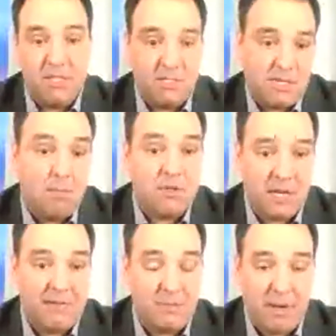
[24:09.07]
Someone's
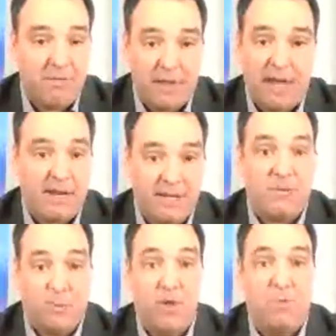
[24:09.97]
going to have to pay for that, and
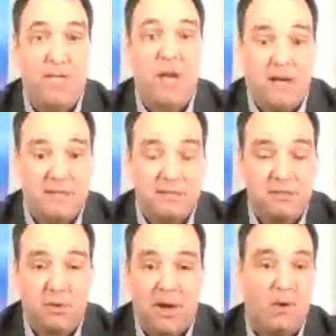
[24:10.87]
it will be us.
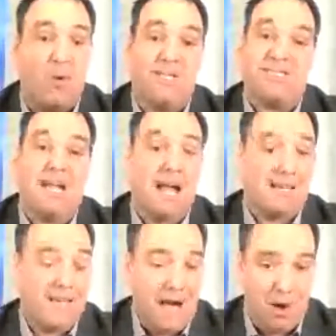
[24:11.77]
So I don't know
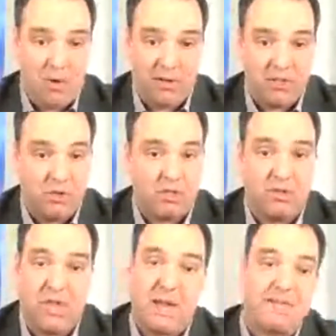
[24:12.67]
exactly how we're going to
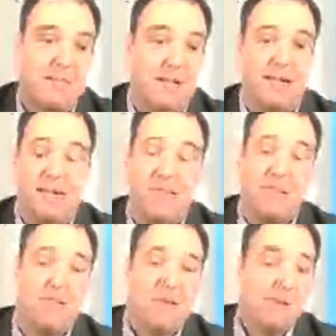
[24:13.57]
structure that. It's likely to
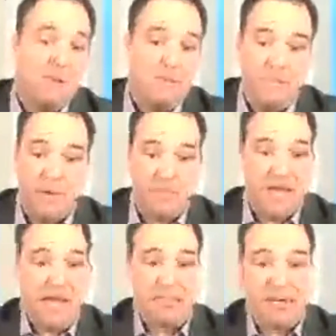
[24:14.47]
be, you know,
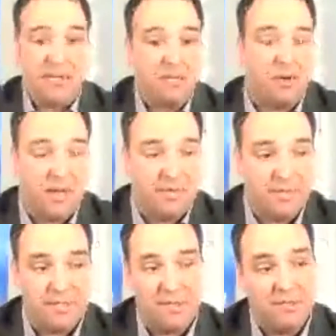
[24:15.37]
tacked onto our
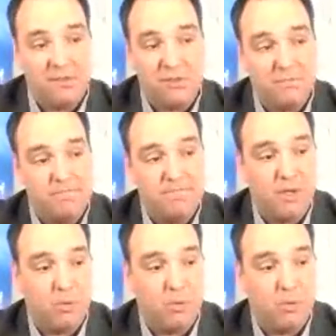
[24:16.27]
deficit, and just, you